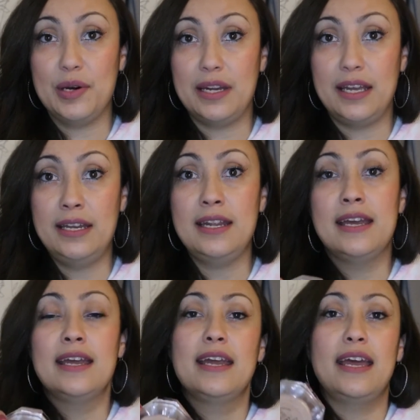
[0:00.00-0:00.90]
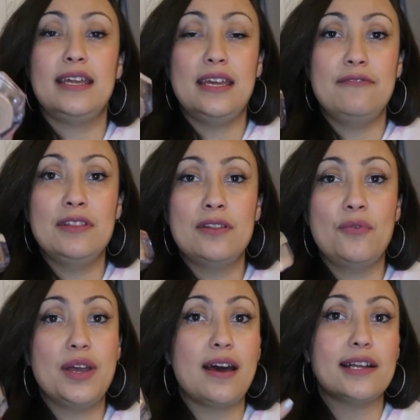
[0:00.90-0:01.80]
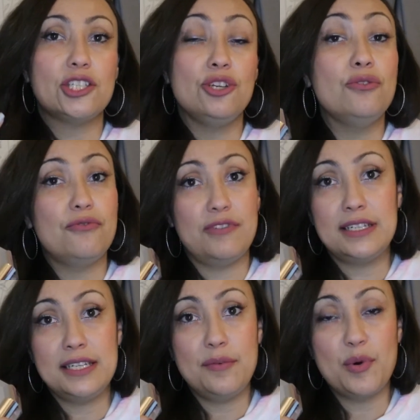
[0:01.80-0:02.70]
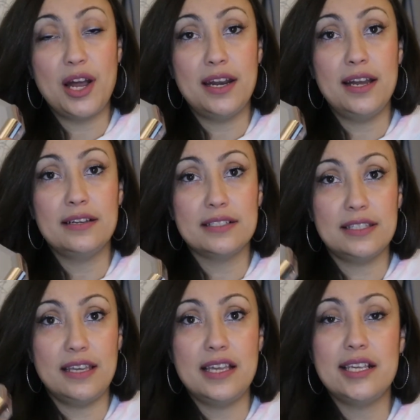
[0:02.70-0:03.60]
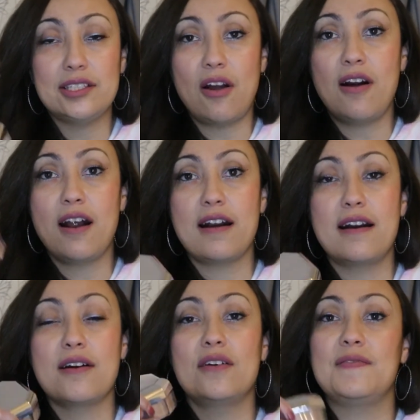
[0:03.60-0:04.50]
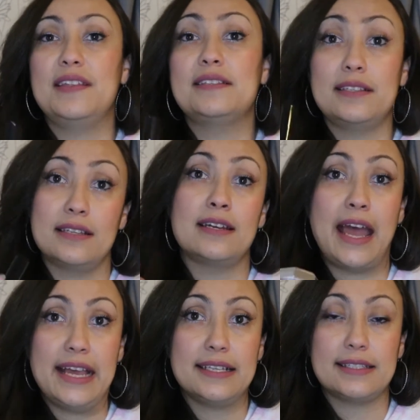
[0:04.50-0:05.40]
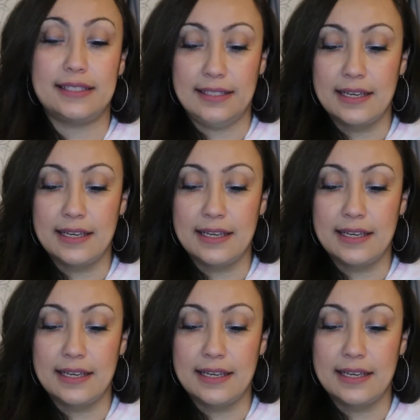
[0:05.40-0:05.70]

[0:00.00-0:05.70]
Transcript: in. And even though we got 2 Fenty products, this is nice.